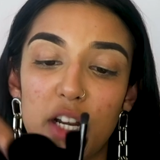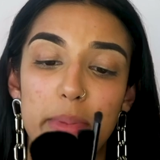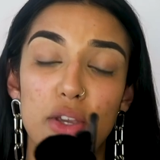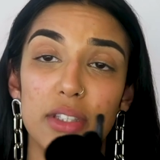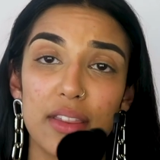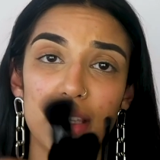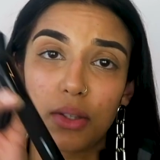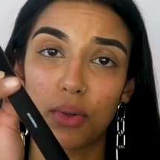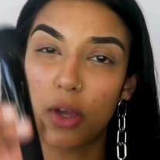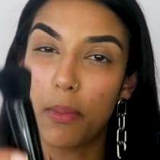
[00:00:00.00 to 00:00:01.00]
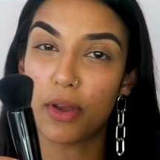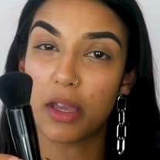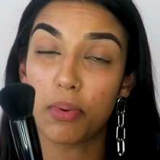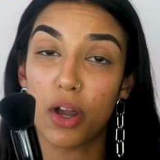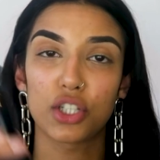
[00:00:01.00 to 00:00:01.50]
I'm gonna be using this little
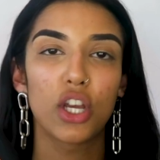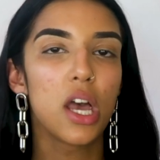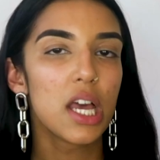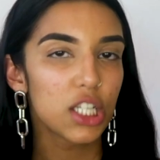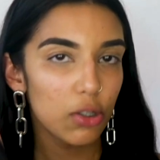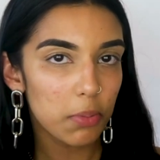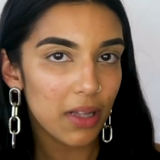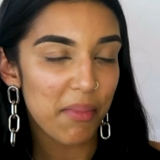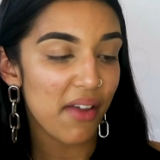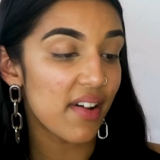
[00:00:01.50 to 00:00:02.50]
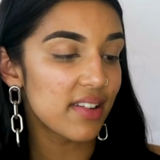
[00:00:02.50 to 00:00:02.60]
kabuki brush to apply my